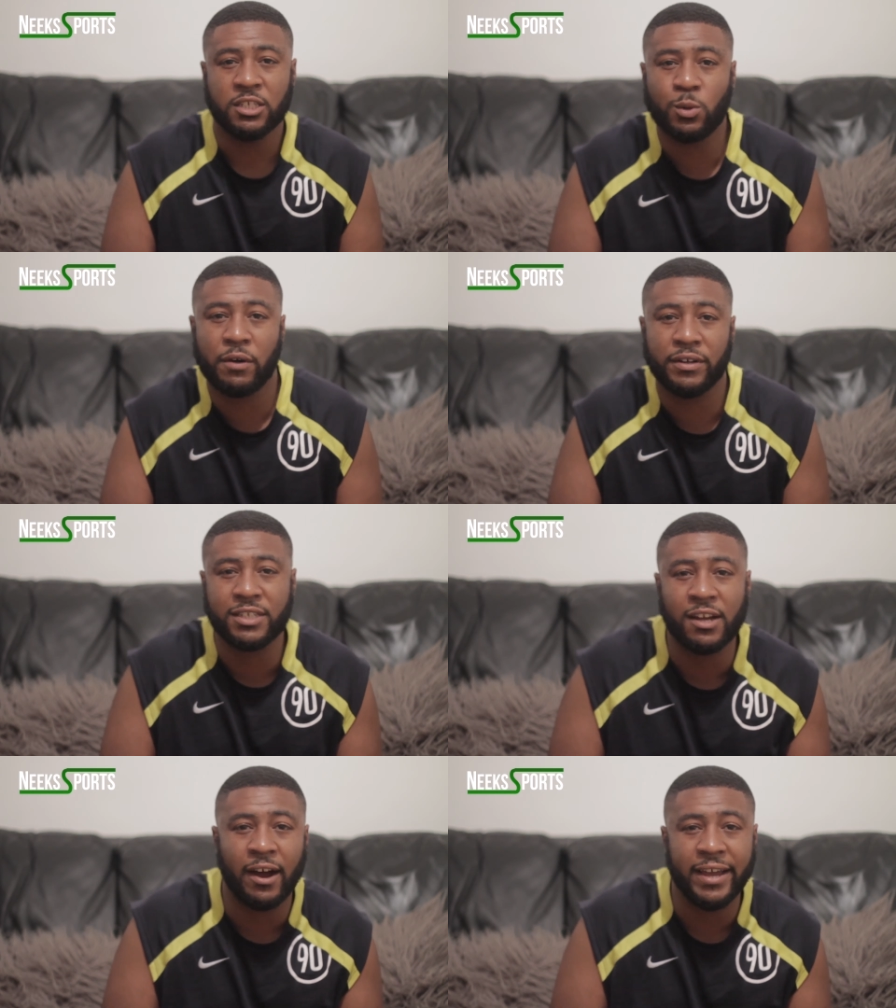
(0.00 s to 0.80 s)

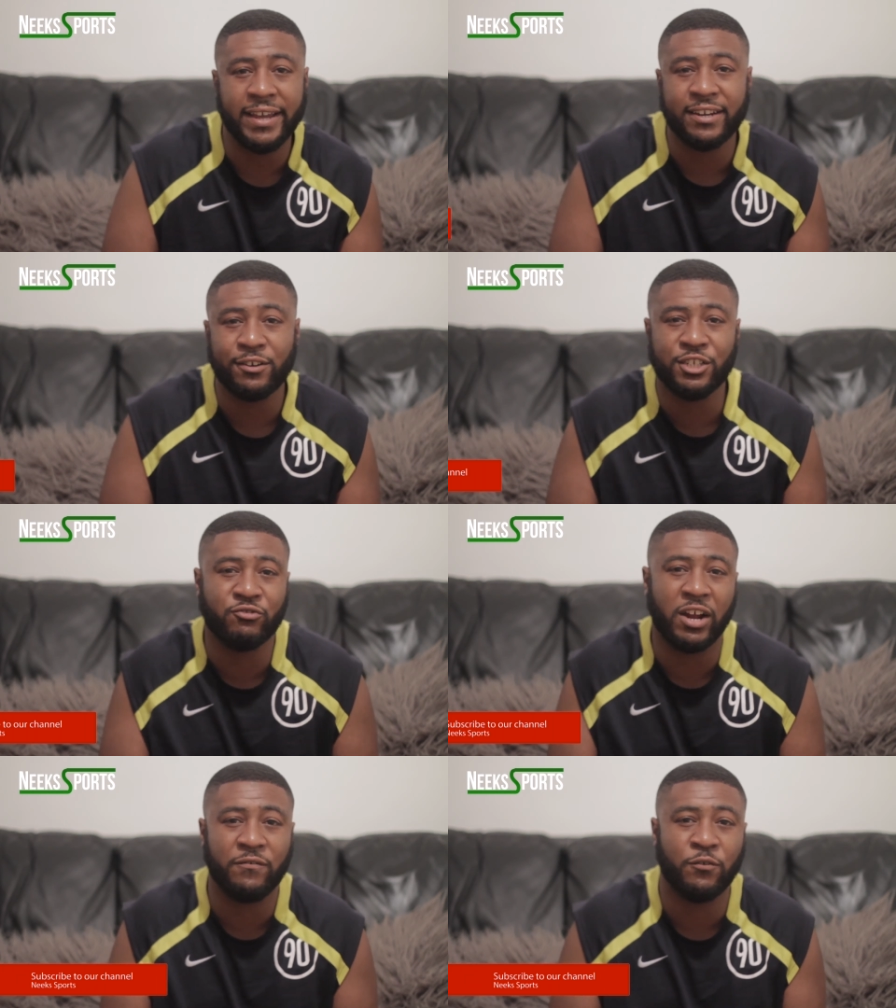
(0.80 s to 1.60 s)
Suarez cut in on his
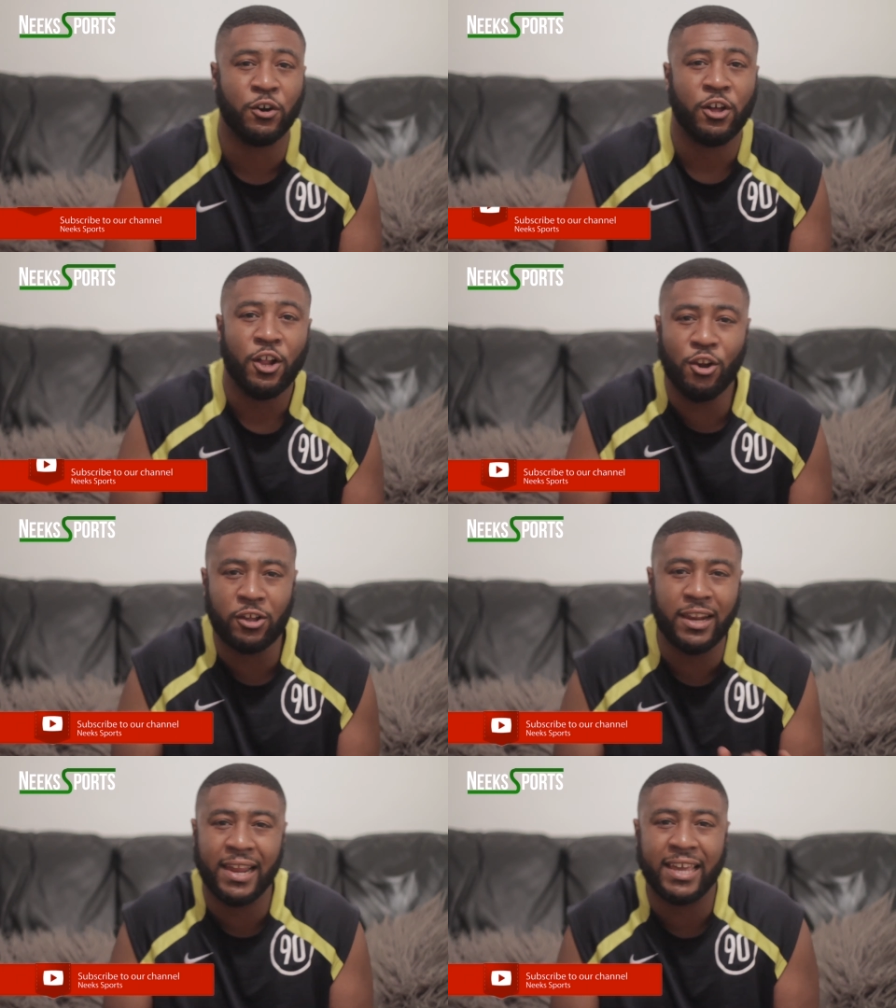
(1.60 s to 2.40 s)
right foot,
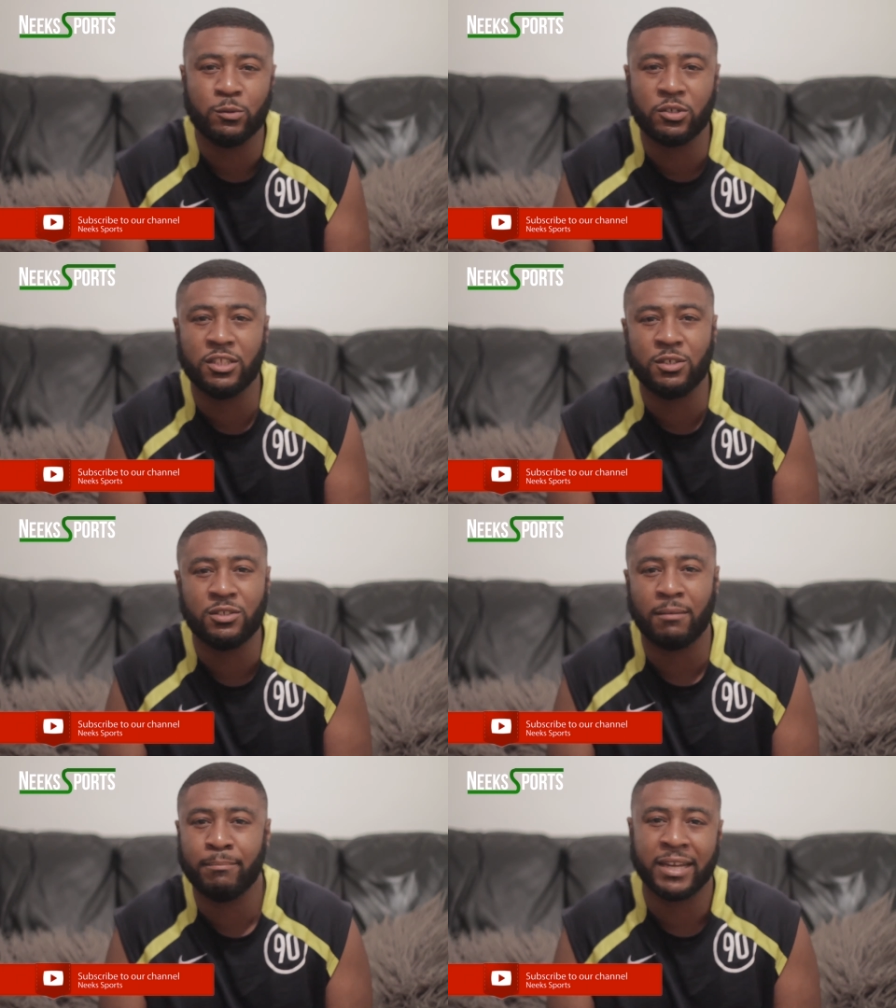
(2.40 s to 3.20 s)
looking like he was going to do
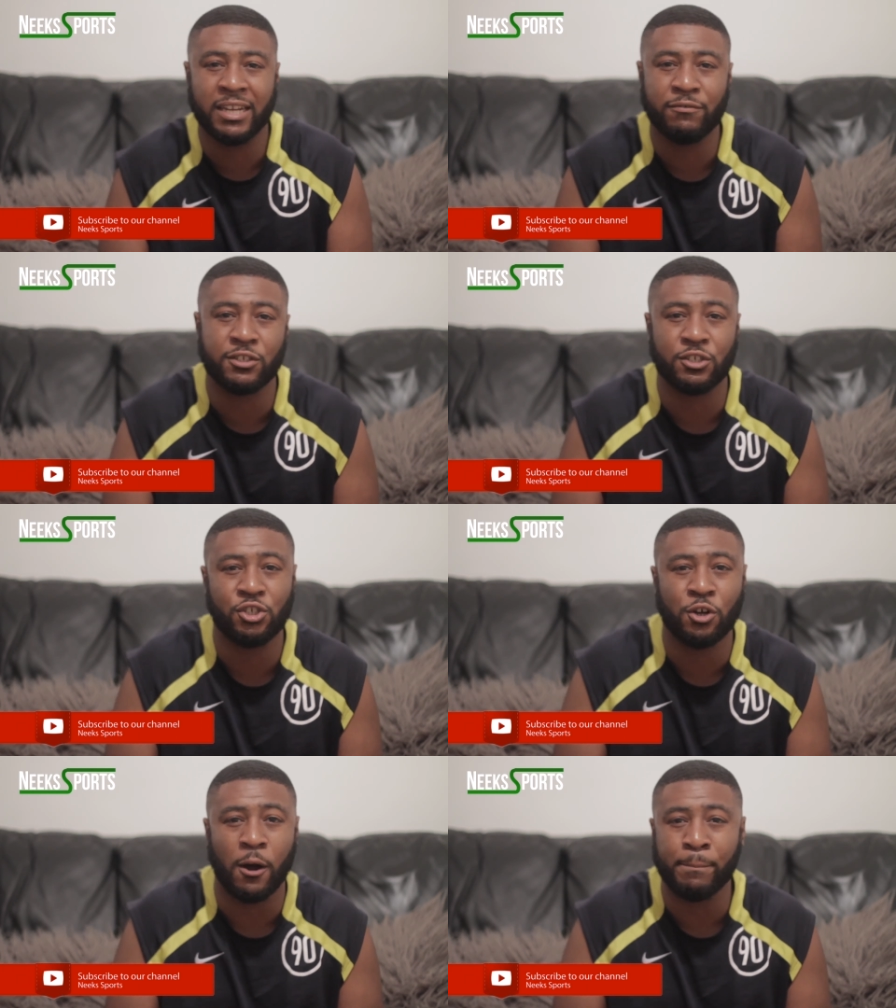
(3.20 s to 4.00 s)
some magnificent
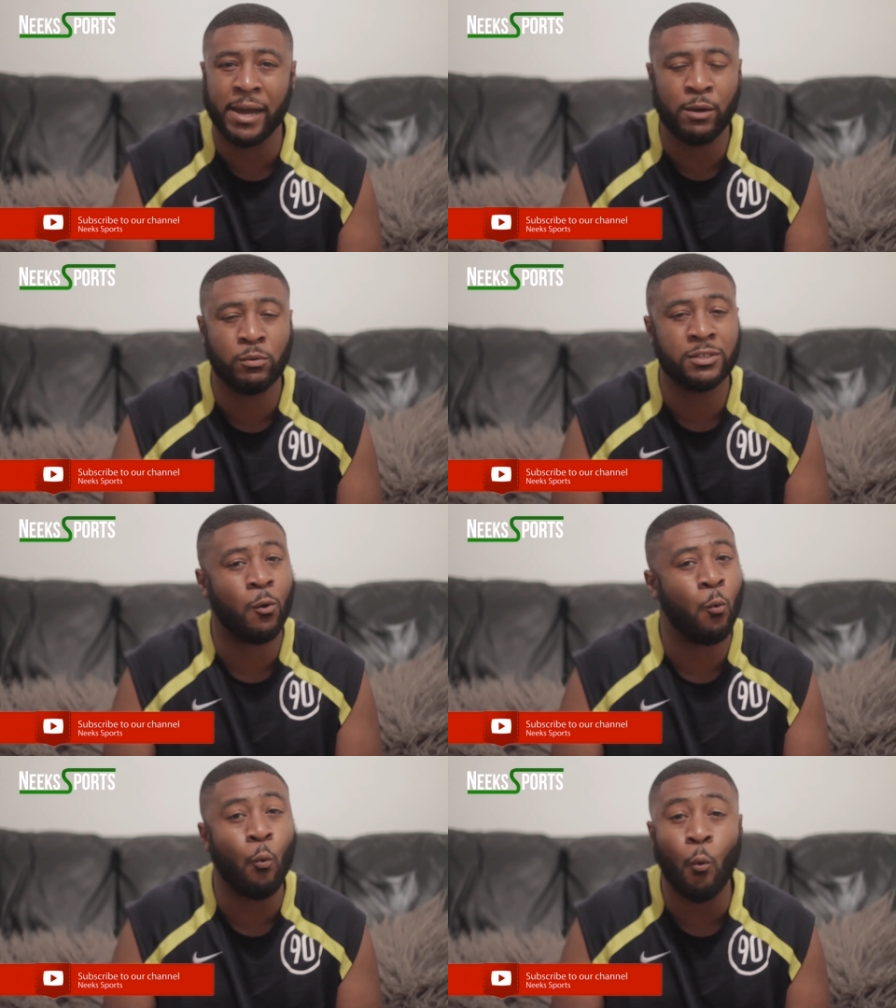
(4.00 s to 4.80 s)
shot, but it was
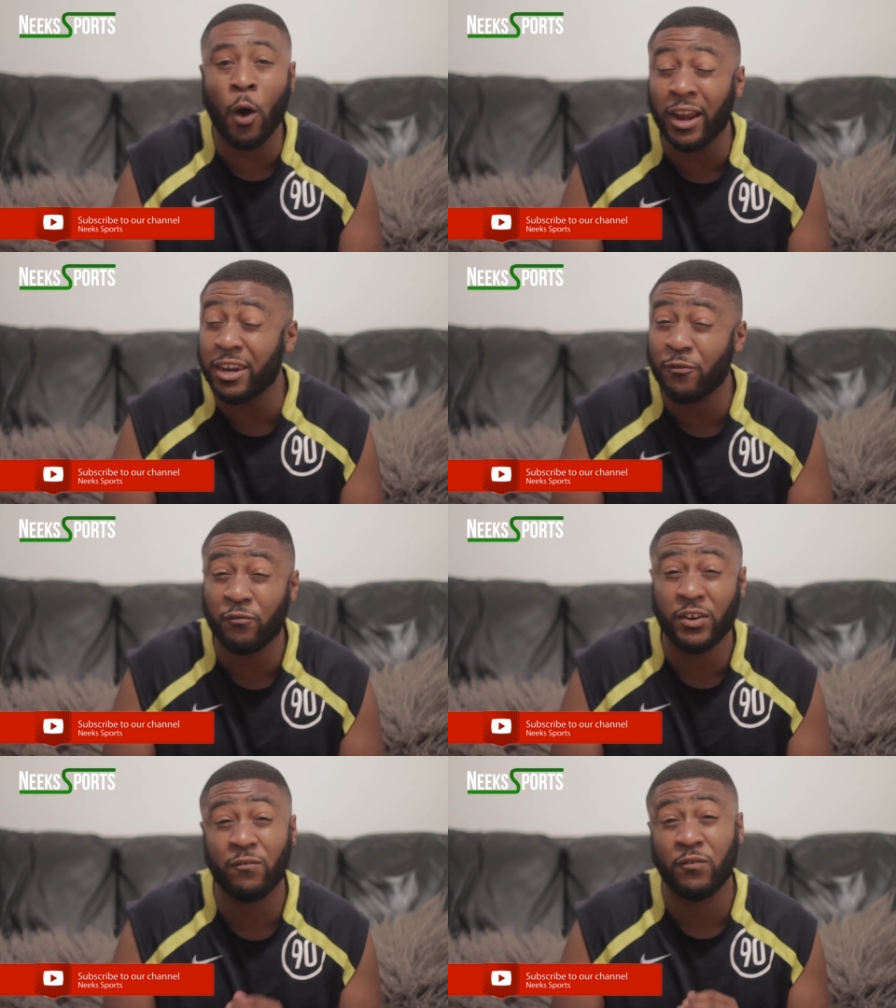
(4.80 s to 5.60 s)
a
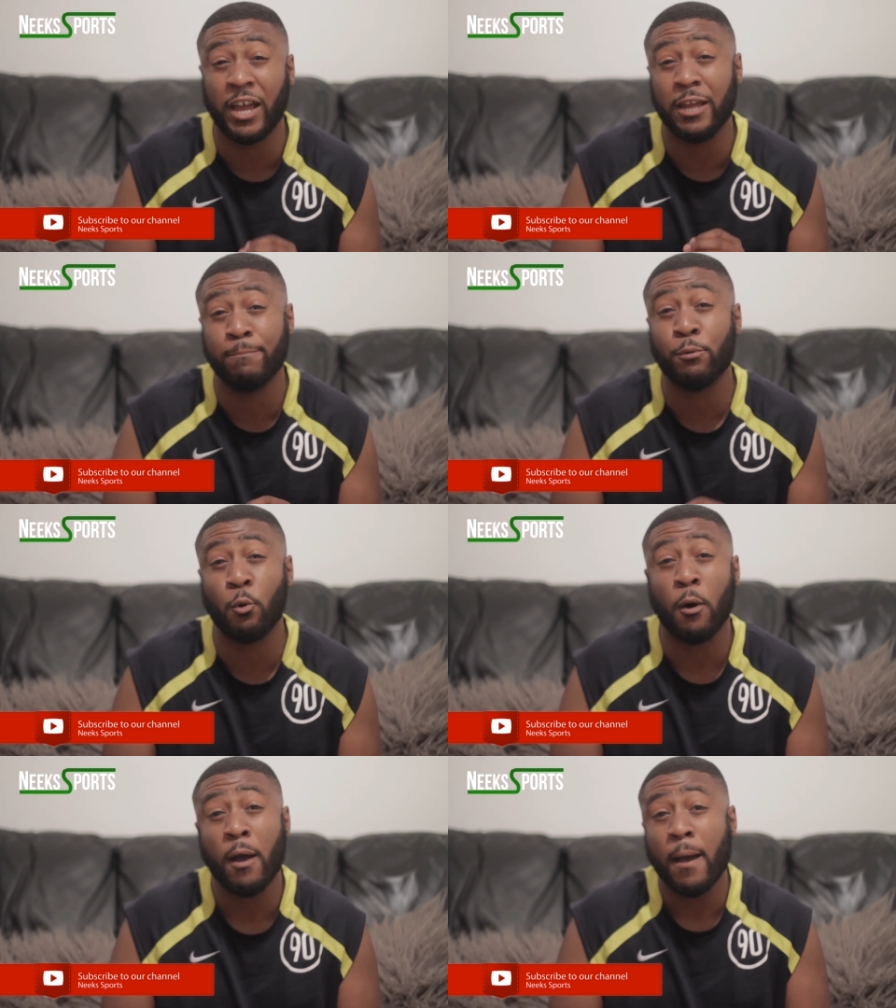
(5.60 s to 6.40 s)
wonderfully flighted ball